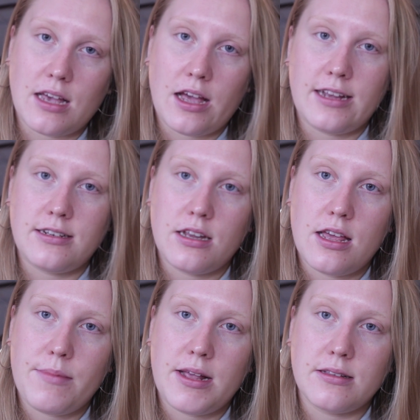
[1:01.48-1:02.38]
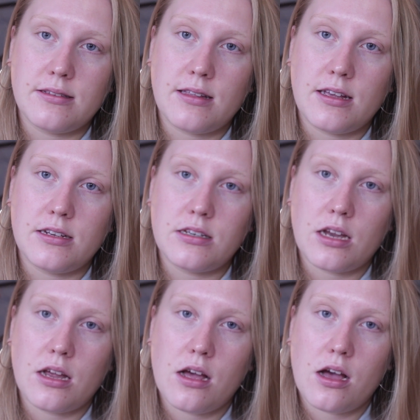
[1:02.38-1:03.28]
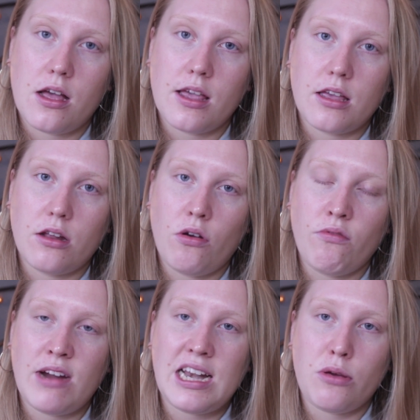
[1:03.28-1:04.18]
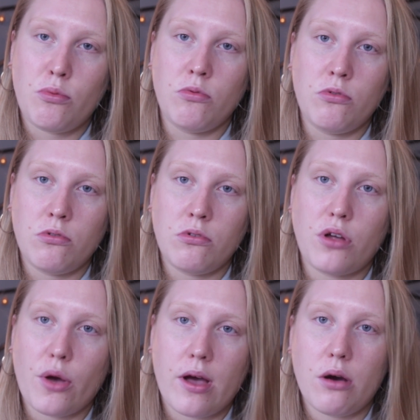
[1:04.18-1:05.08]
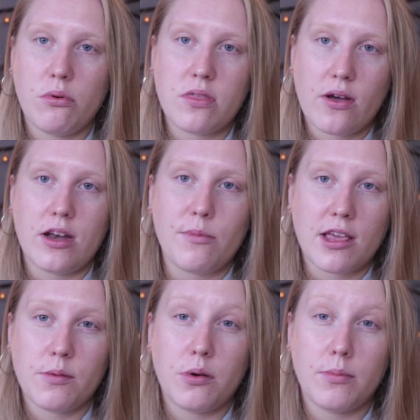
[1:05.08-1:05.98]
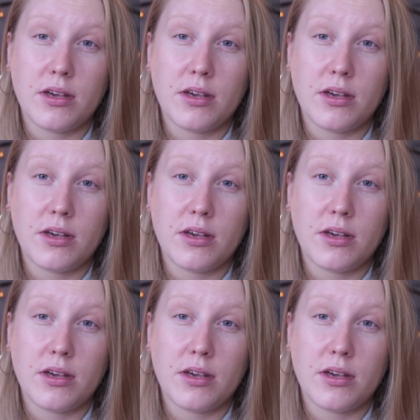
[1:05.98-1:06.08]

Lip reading: side, it means that I cannot really go out without any makeup on